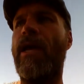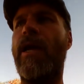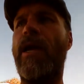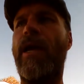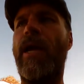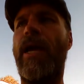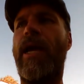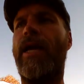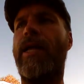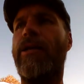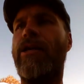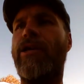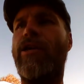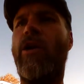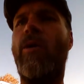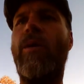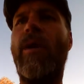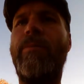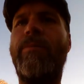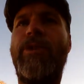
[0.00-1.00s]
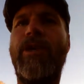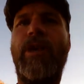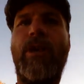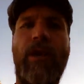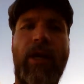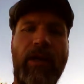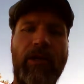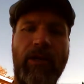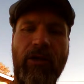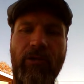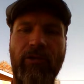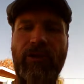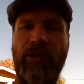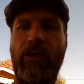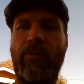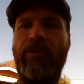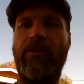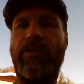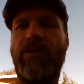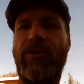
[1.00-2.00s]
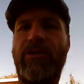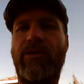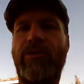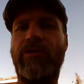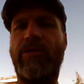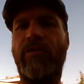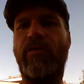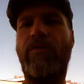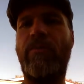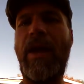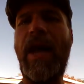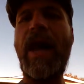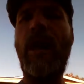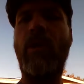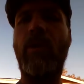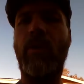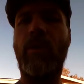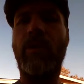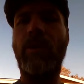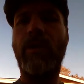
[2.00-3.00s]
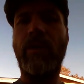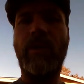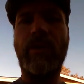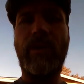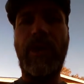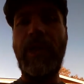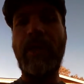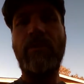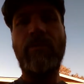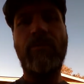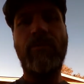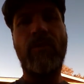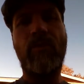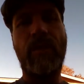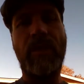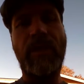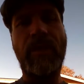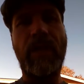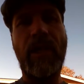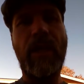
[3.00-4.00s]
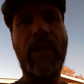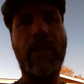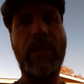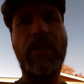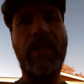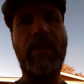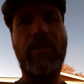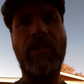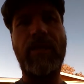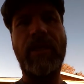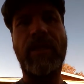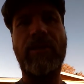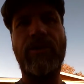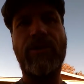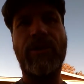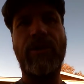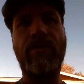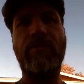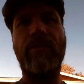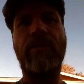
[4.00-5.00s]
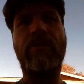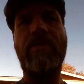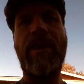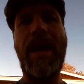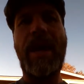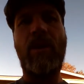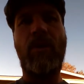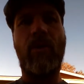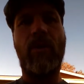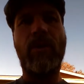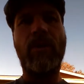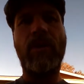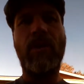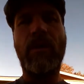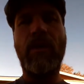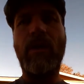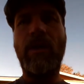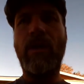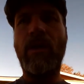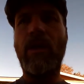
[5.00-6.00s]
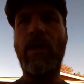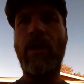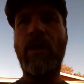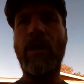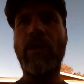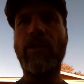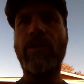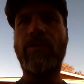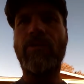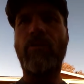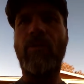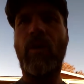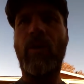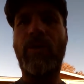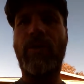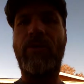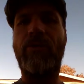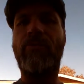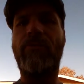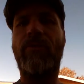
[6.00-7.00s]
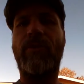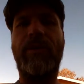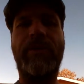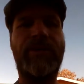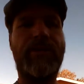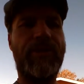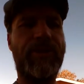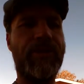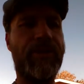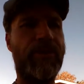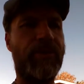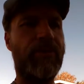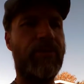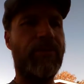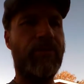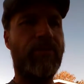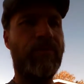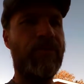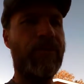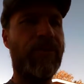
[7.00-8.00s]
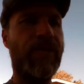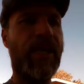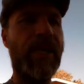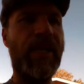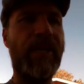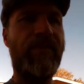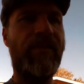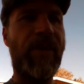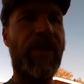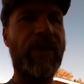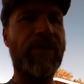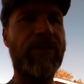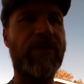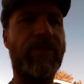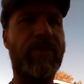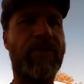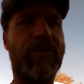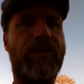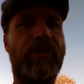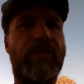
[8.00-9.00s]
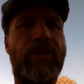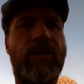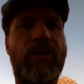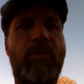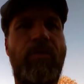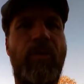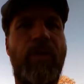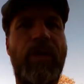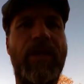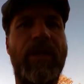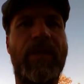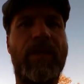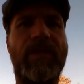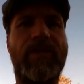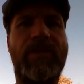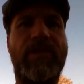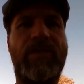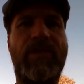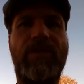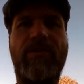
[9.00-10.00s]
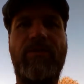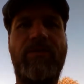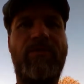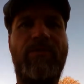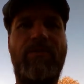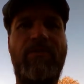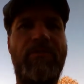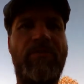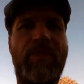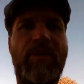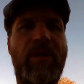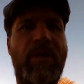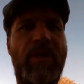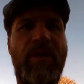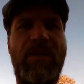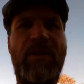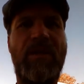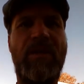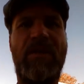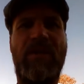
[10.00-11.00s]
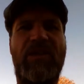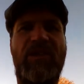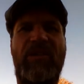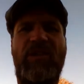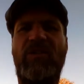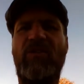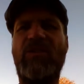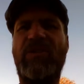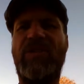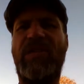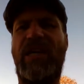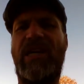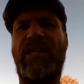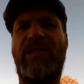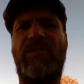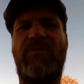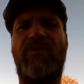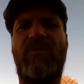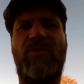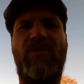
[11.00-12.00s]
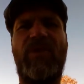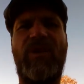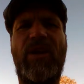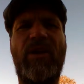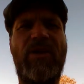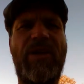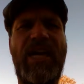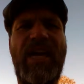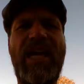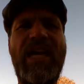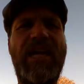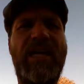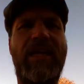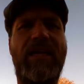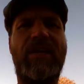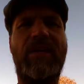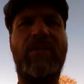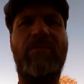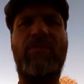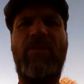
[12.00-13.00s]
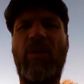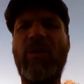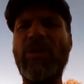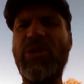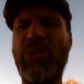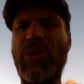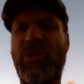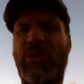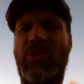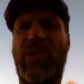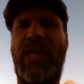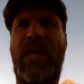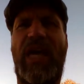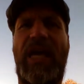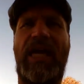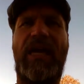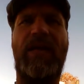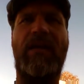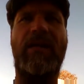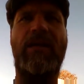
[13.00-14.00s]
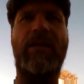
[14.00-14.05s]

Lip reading: and go up there and use their positions of power, not ruling, not leadership, but power, to lord over us, to take advantage of us, to exploit us, to use us for their gain, personal gain.